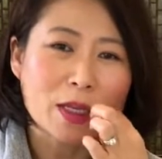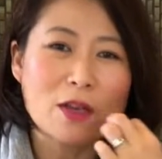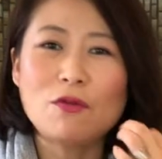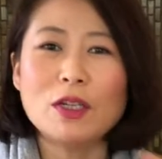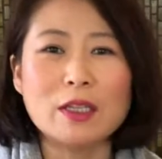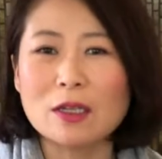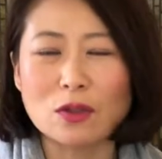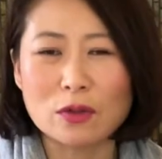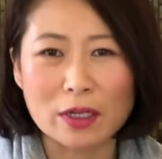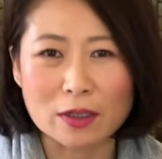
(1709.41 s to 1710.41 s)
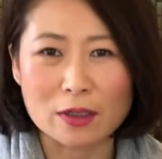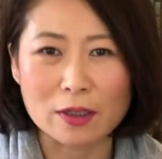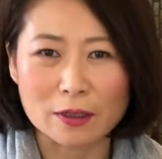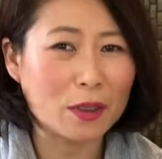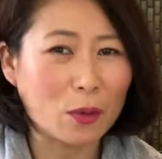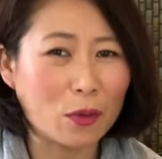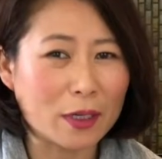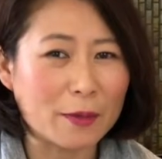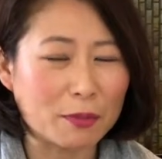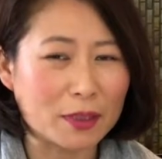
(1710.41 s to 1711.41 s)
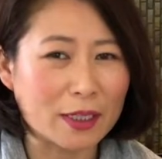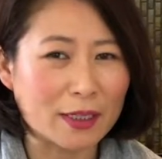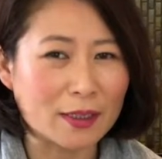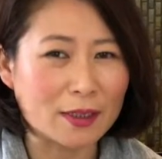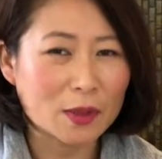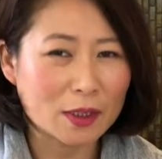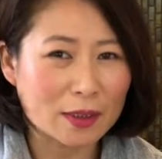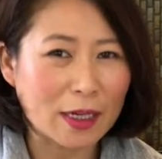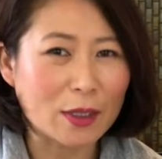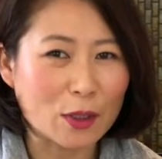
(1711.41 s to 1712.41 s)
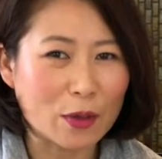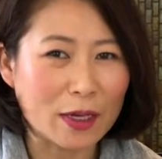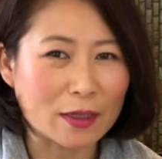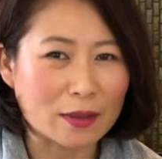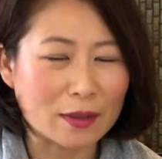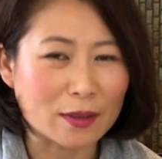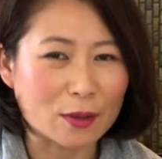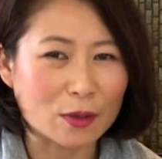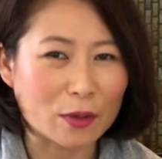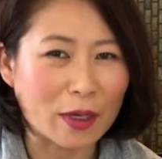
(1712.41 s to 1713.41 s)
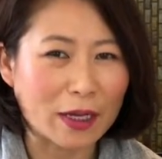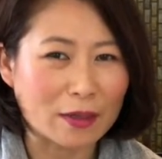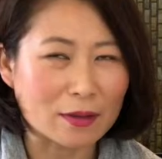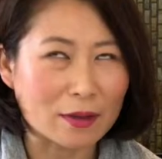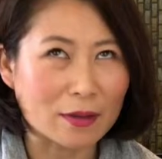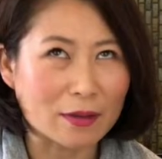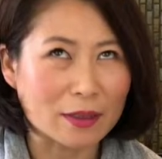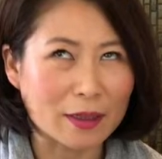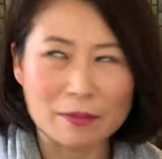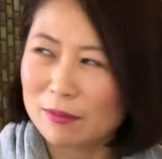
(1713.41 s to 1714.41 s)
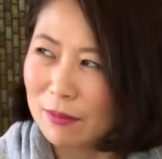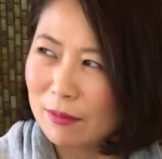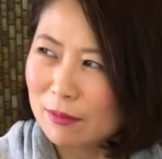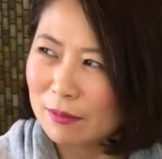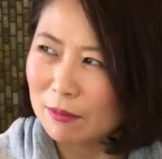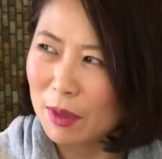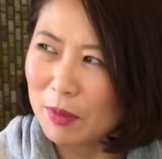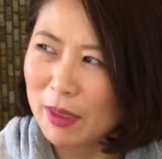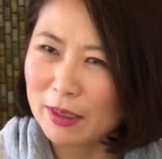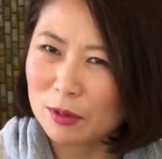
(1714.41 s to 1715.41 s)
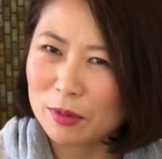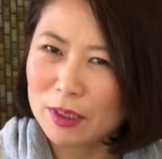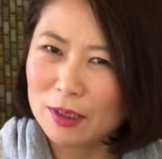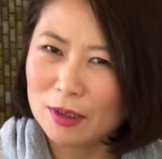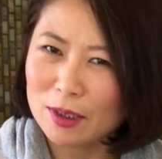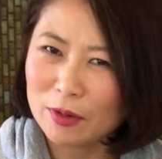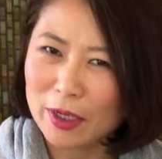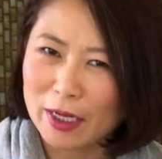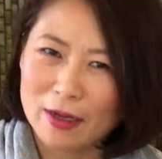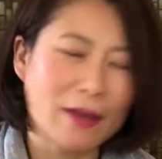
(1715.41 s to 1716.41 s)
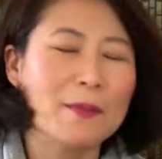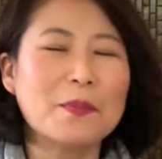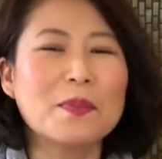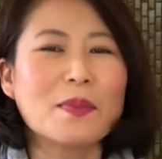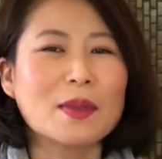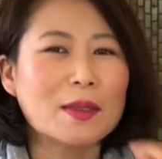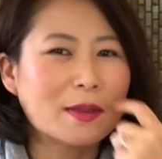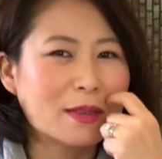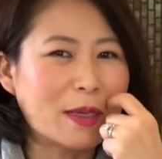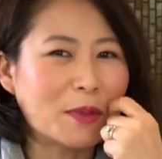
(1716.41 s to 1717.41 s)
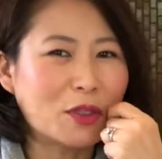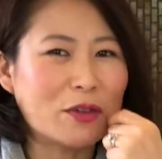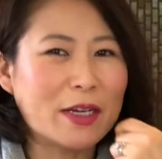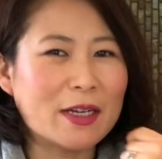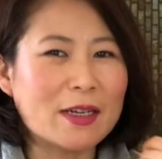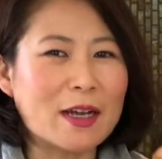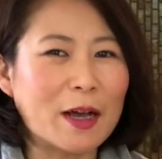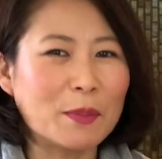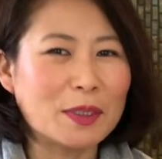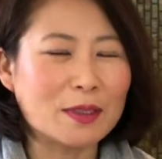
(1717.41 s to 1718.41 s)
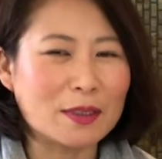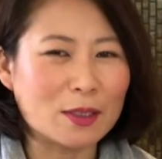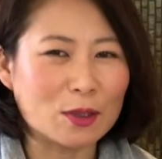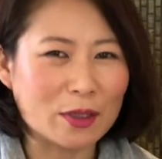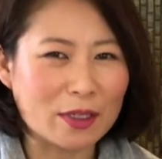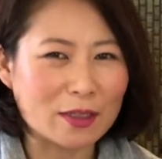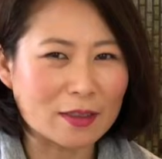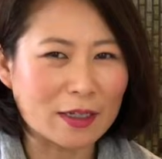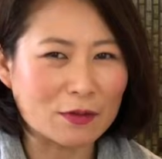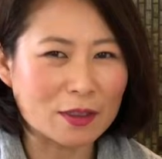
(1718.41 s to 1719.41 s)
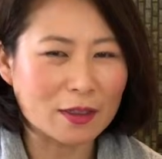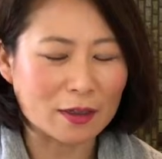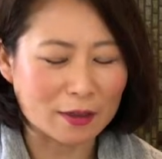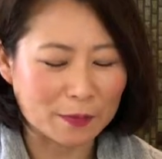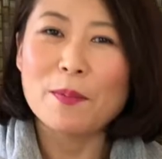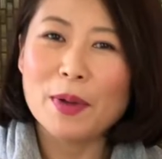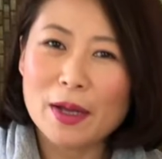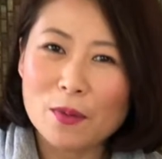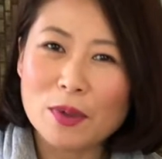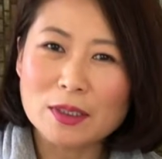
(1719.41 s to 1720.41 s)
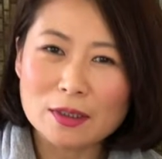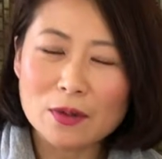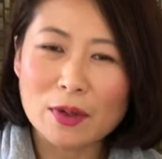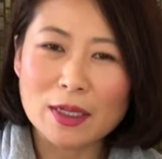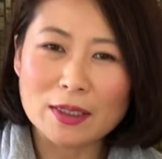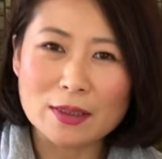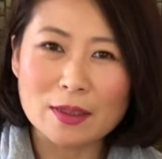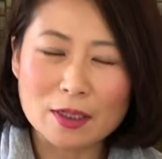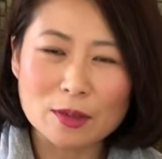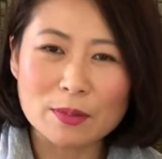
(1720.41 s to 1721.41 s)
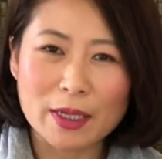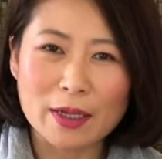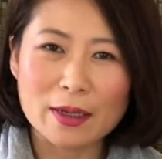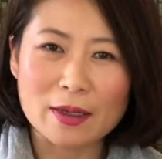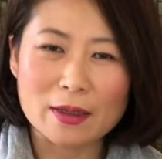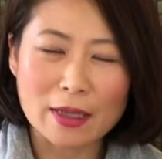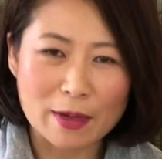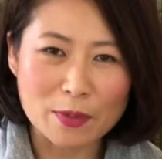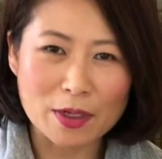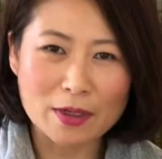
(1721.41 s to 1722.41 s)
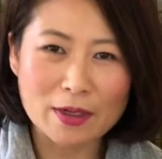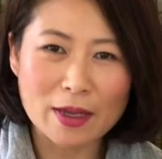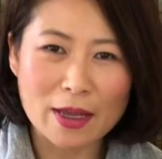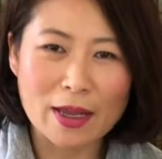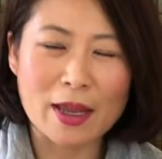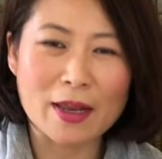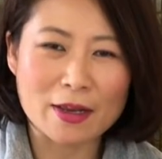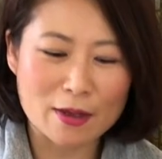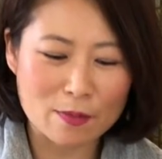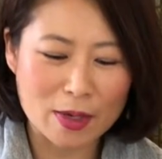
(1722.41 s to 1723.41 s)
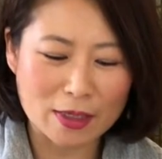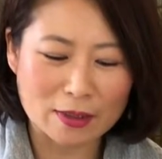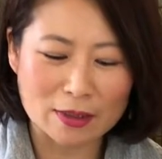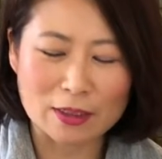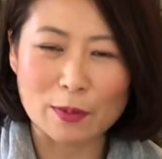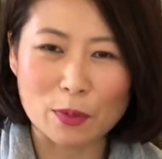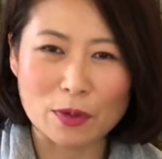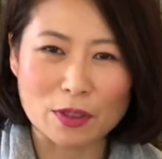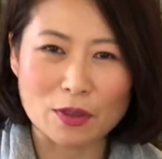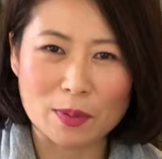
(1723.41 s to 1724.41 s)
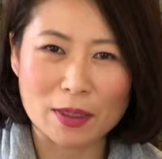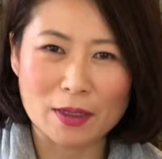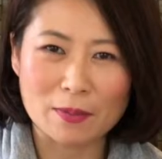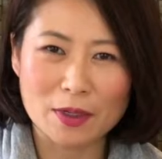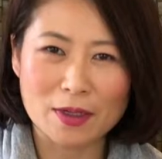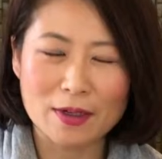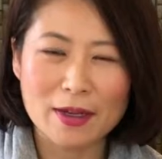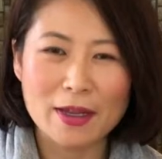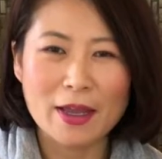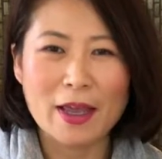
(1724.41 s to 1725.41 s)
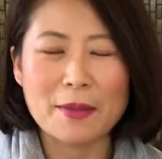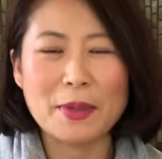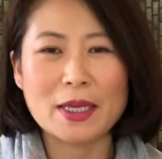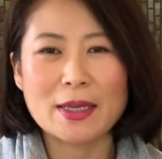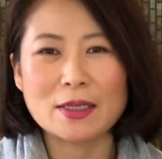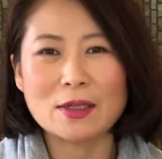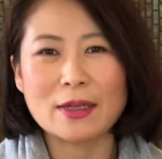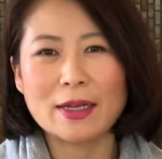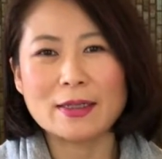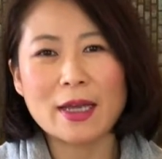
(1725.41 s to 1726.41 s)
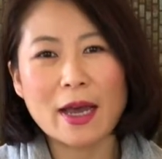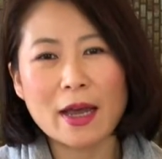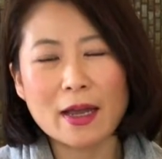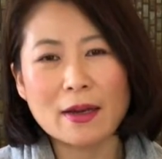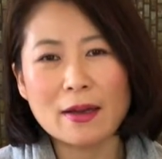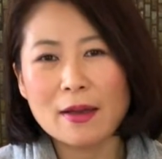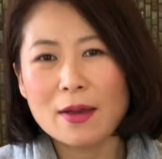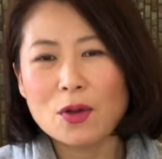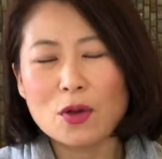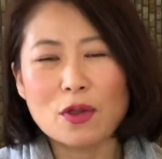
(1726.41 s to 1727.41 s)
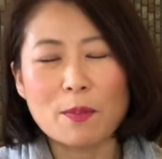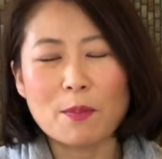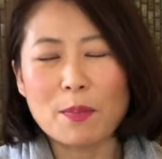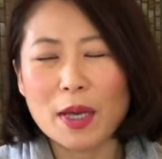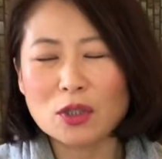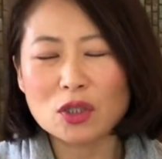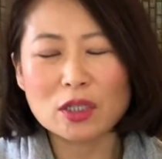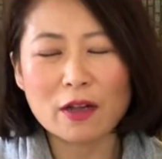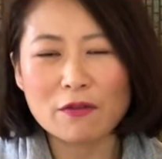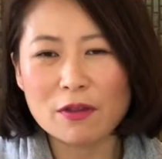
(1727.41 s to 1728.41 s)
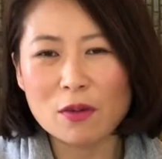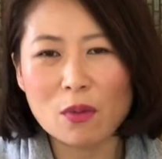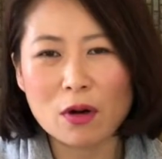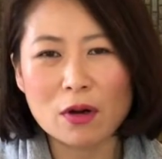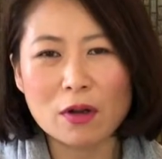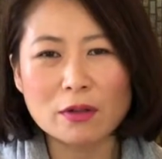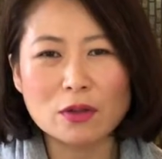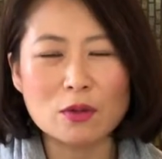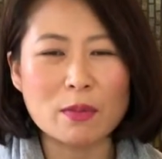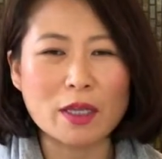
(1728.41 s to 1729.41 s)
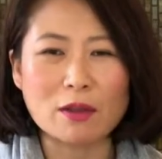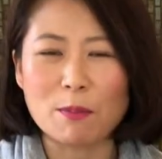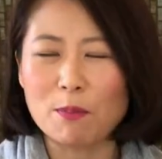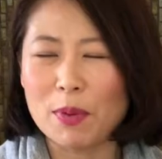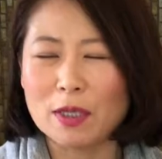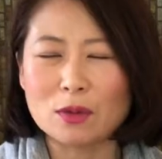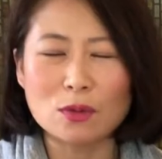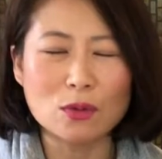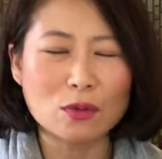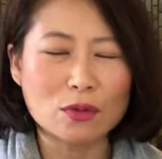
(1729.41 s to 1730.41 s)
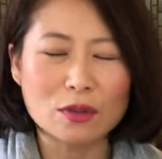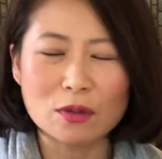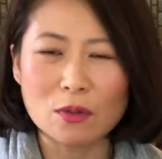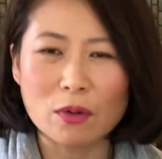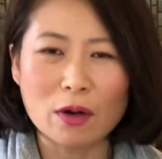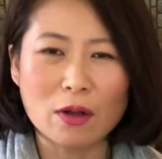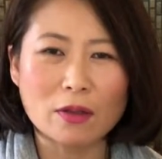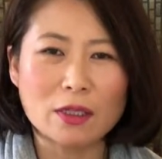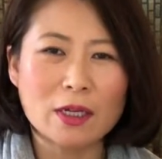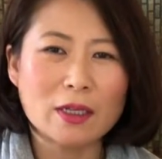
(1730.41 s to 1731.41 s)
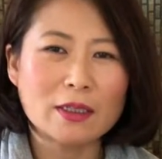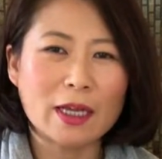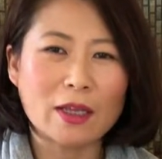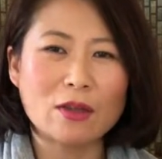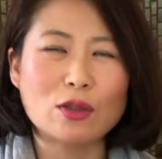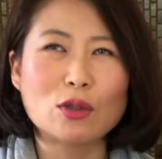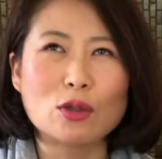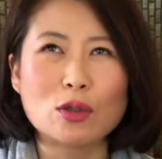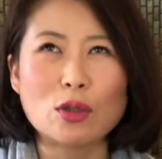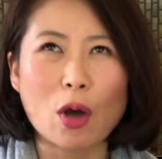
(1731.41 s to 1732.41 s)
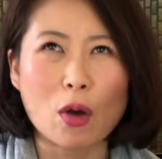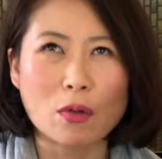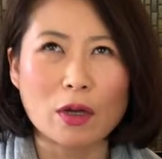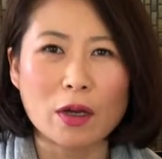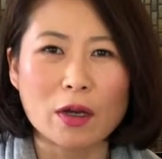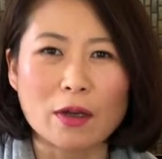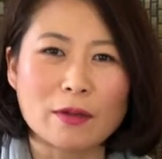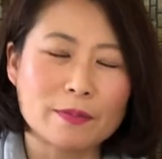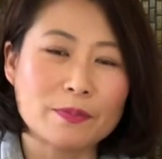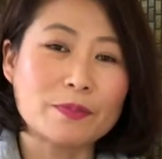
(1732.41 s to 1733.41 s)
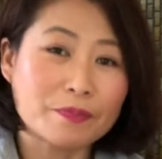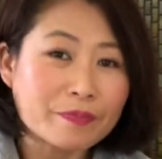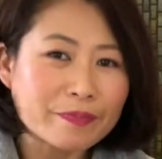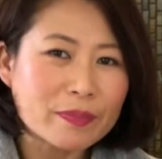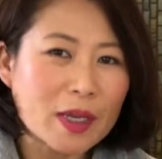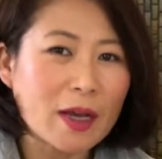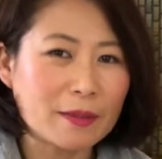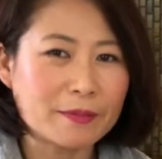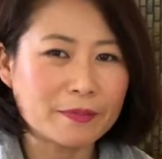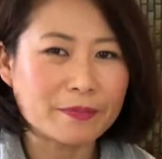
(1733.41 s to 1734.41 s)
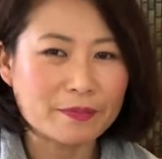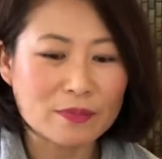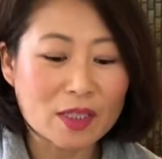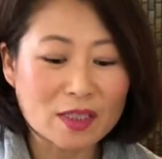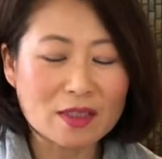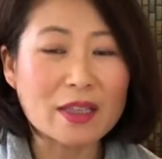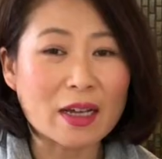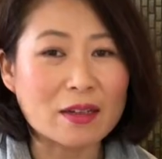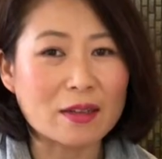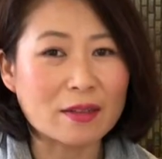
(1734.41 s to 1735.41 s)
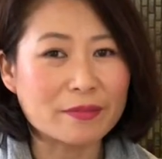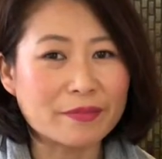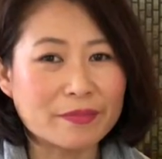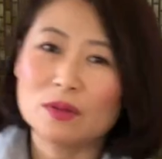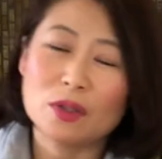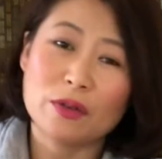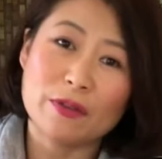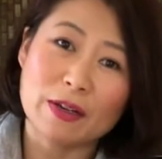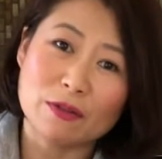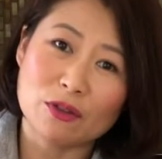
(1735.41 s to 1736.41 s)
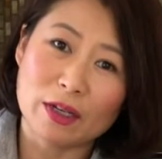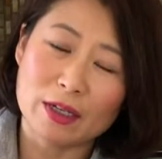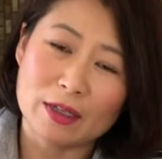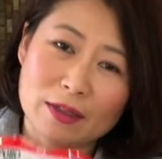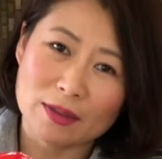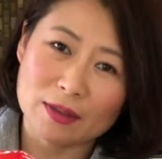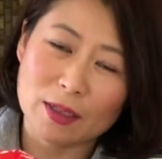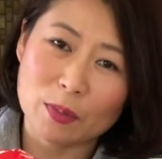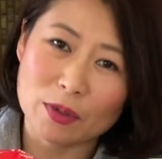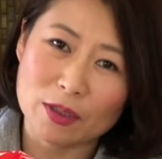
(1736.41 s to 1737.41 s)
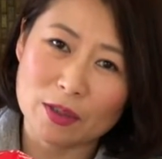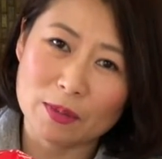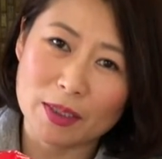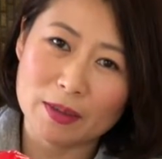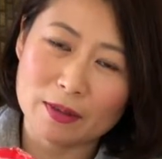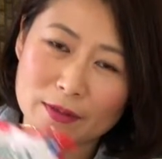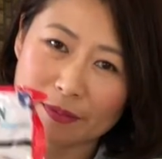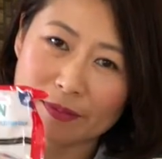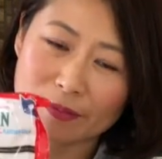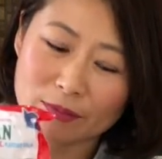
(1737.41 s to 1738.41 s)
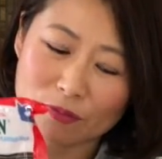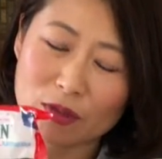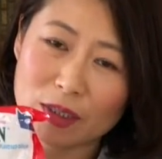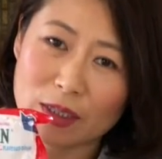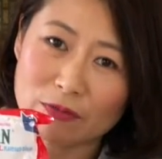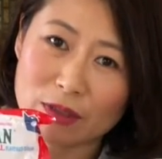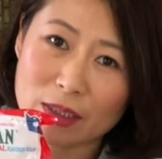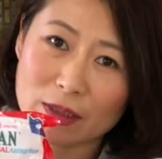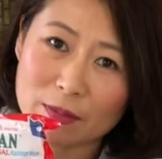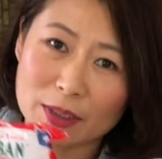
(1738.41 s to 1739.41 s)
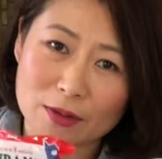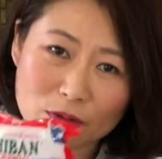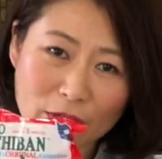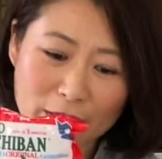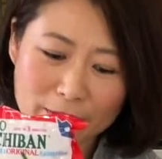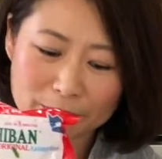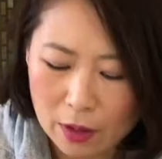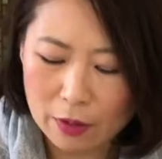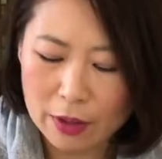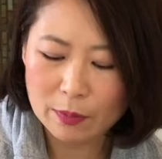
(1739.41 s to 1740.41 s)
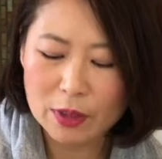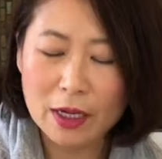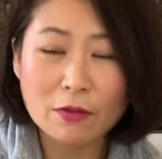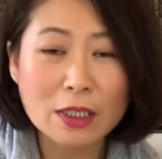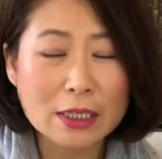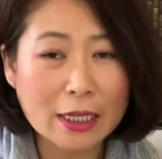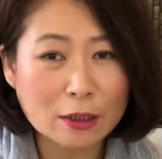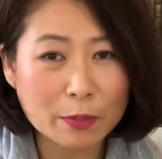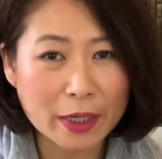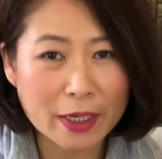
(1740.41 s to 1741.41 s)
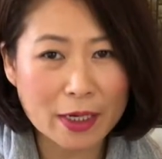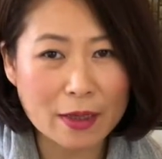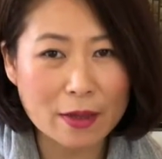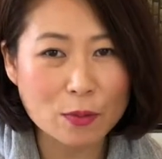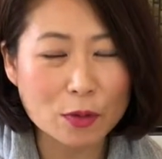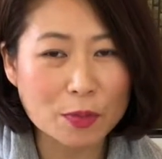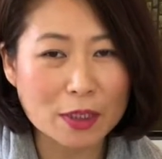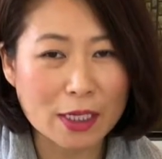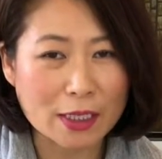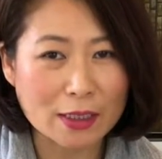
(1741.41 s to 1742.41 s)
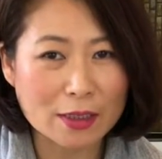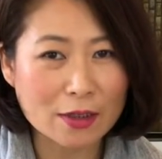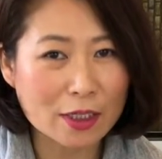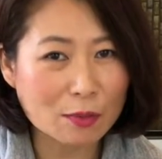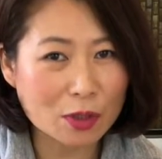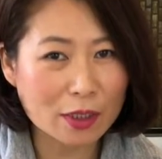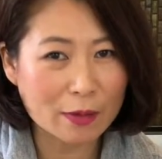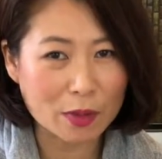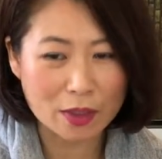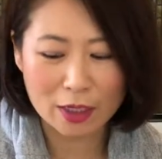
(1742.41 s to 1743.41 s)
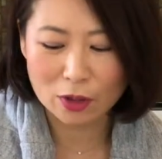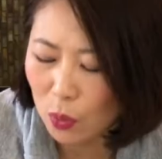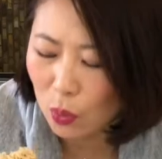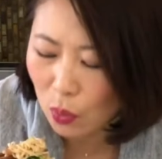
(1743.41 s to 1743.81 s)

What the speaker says: he really doesn't know how to cook, or he pretends to not know how to cook, so I cook all the time. Maybe that's what he's doing. Demonstrating incompetency so he doesn't have to cook. But once in a while he does make ramyeon, and he makes the Sapporo Ichiban Original Ramen. And my kids are like, Dad, you're the best chef in the world. You make the best noodles in the world. Dad, this is so good. Yeah, this is that good. So if you haven't tried it, Sapporo Ichiban, really, really yummy. Try it. All gonna have this last bite and then we'll be tasting our kimchi ramen next.